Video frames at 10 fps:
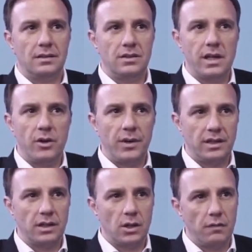and
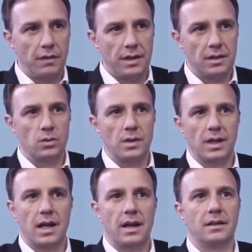generating confidence with
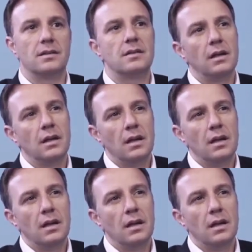the client.